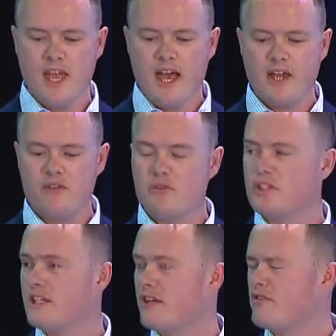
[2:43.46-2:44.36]
And of
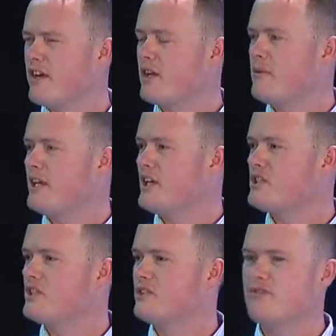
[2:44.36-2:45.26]
course, it gives
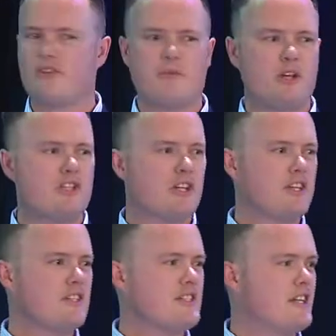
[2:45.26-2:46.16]
recommendations for emerging
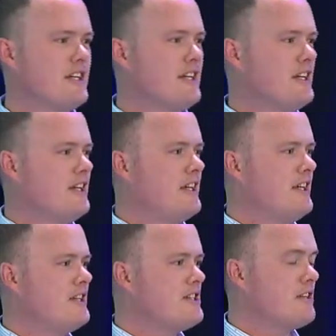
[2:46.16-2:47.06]

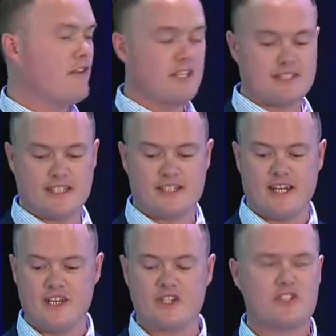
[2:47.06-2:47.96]
and advanced
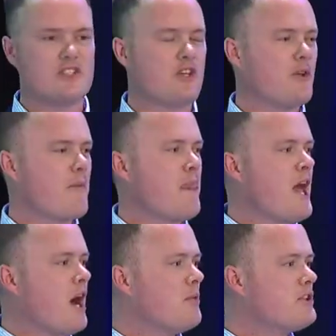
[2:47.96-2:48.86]
destinations too.
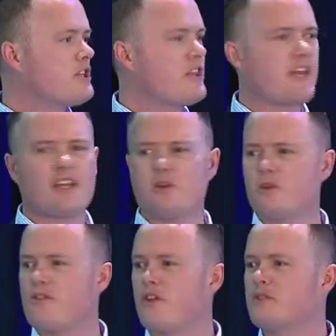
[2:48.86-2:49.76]
I want to thank
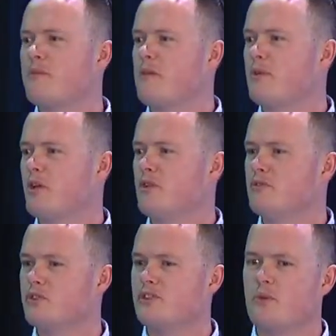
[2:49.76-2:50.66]
all of those people who've
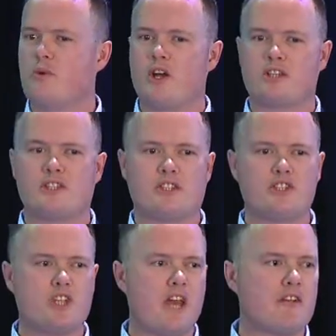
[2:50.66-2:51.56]
also worked at
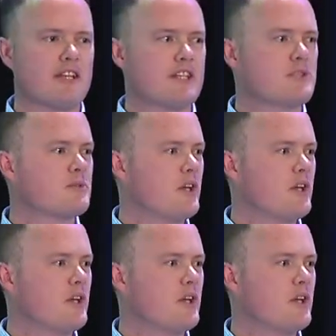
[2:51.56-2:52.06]
sharing this